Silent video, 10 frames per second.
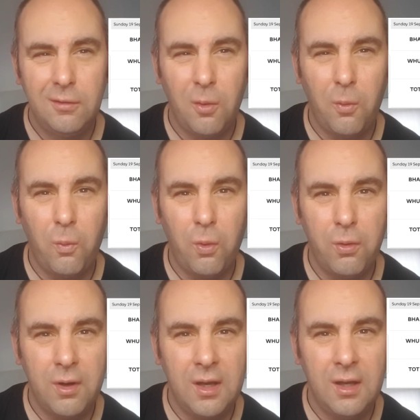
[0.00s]
Don't
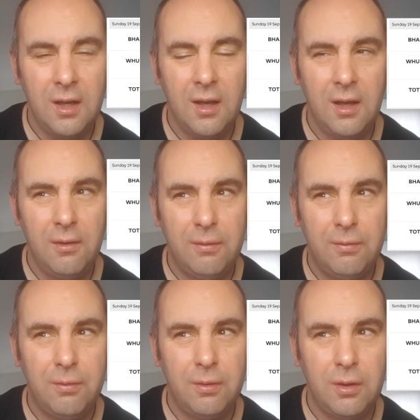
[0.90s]
worry
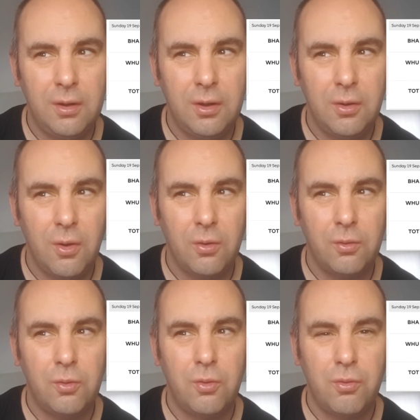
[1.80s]
if you're not
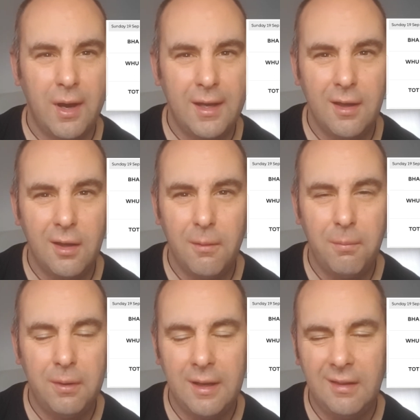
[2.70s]
great
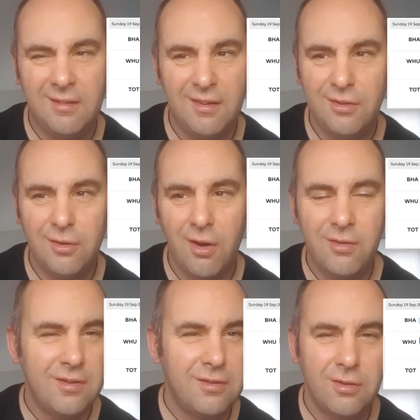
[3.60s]
at predicting
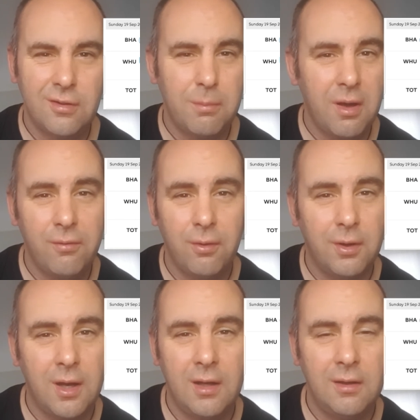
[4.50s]
scores. It's just a bit of
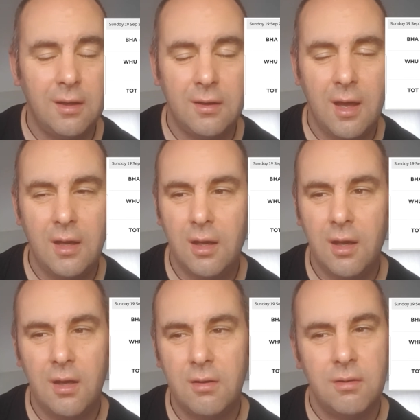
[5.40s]
fun at end of day.
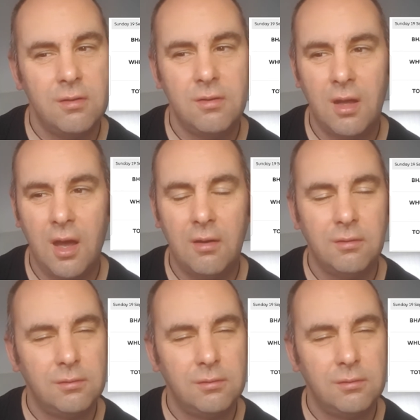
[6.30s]
And yeah,